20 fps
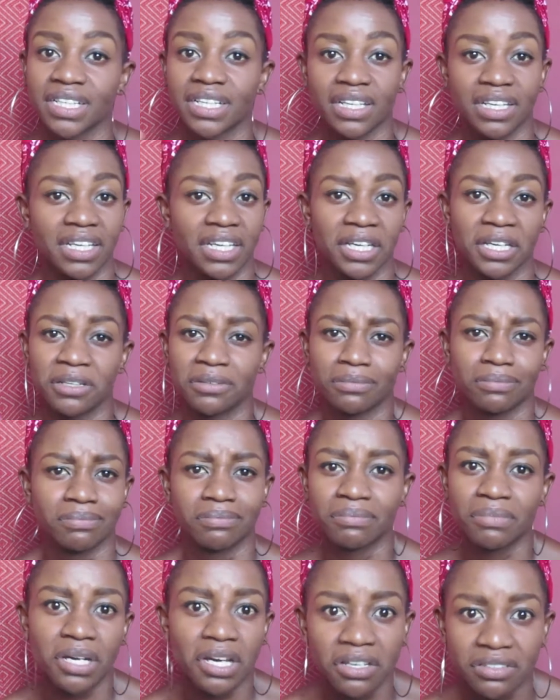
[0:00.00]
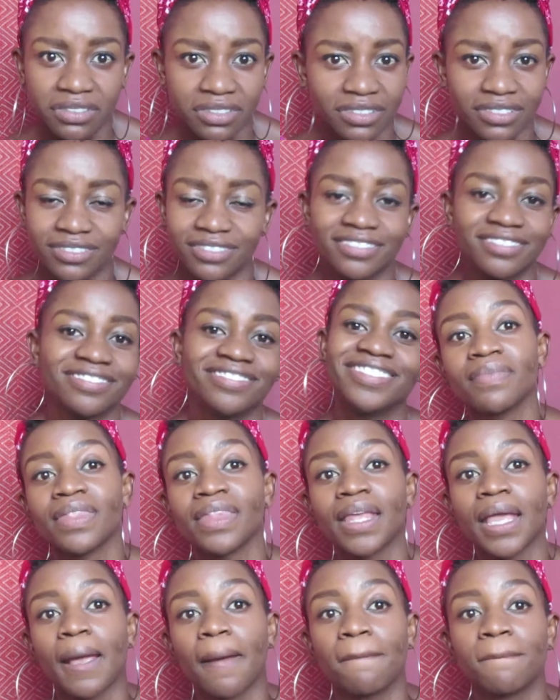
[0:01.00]
clean person
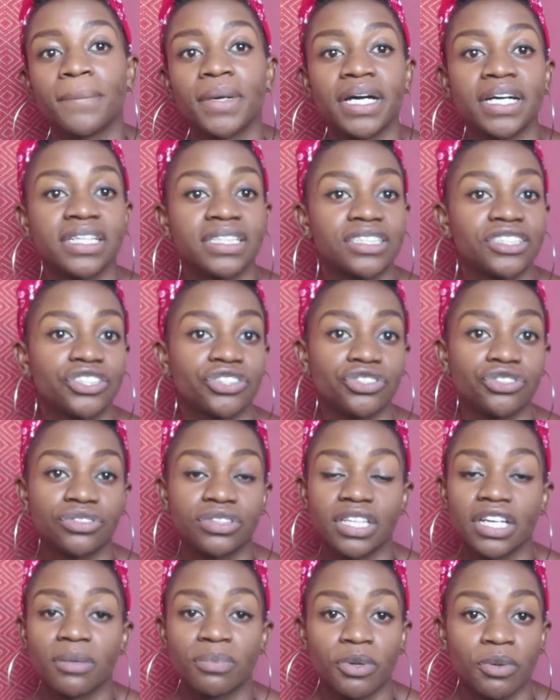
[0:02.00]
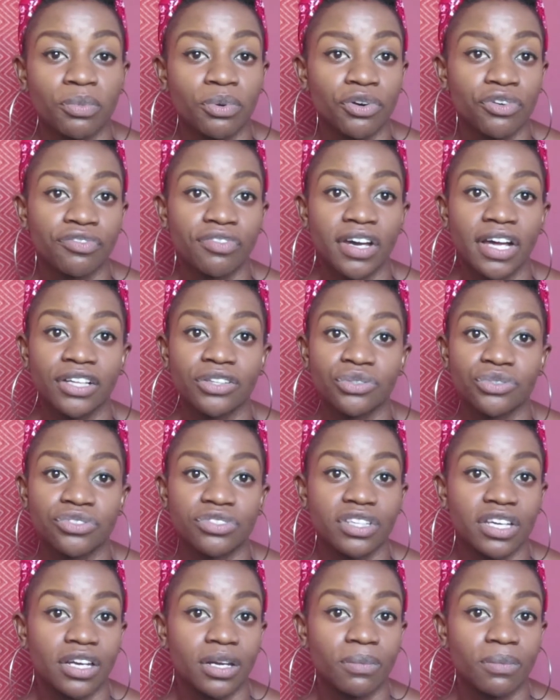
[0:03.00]
but you set up your profile, you